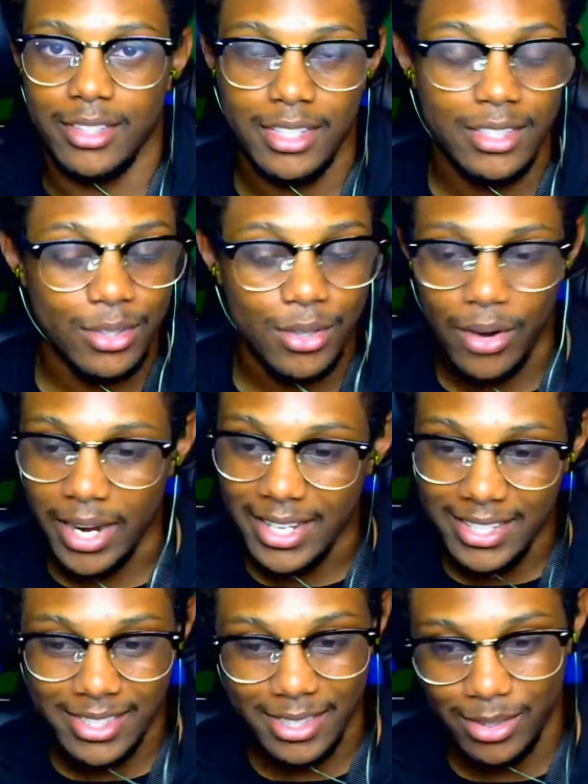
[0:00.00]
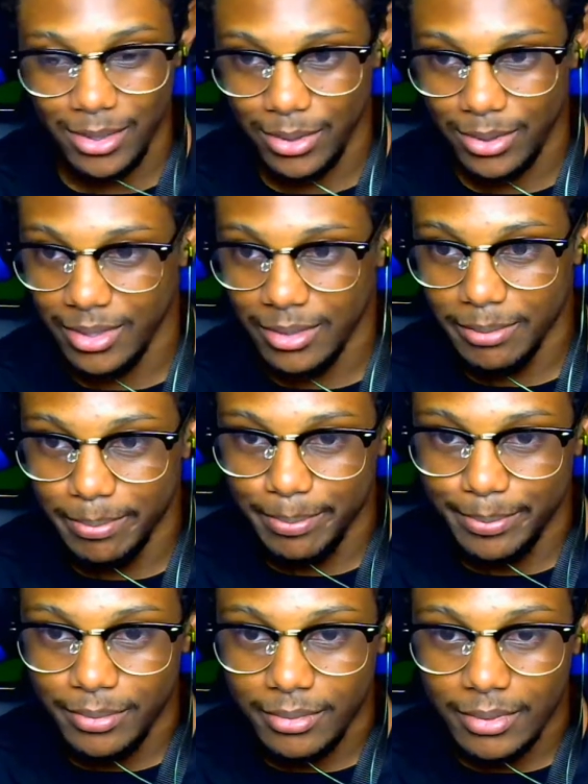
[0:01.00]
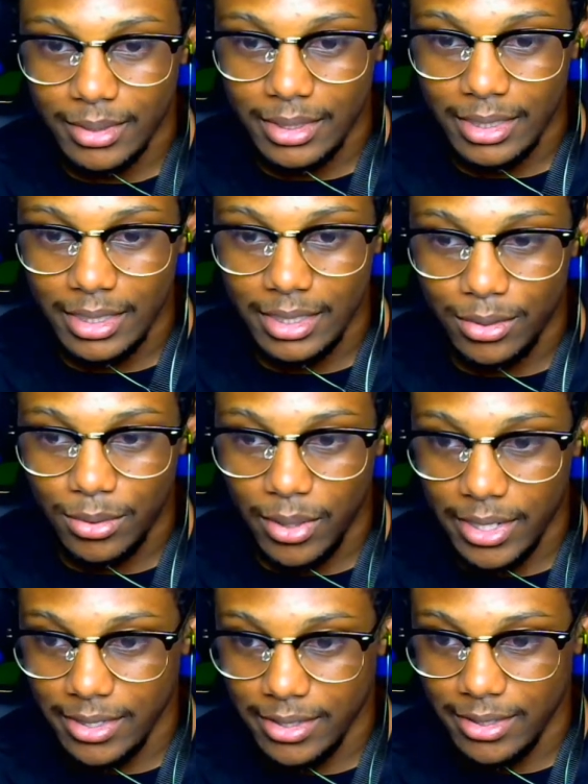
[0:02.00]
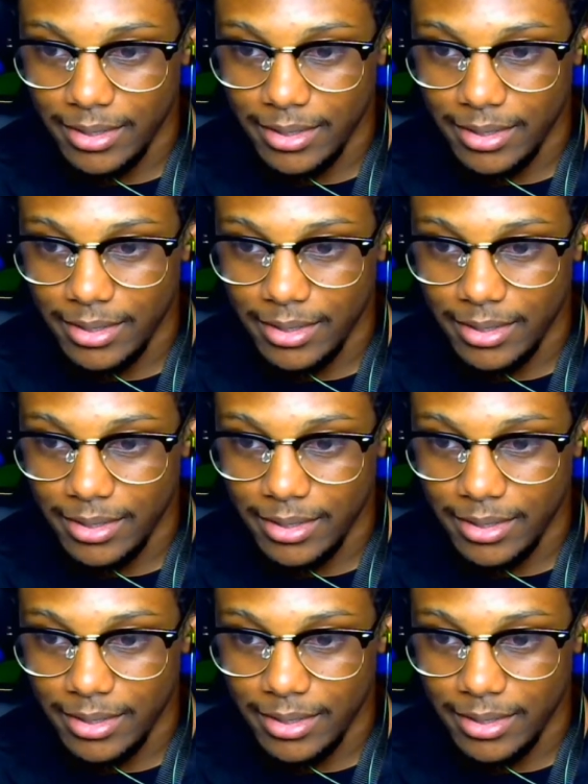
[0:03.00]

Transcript: It's crazy. It's crazy.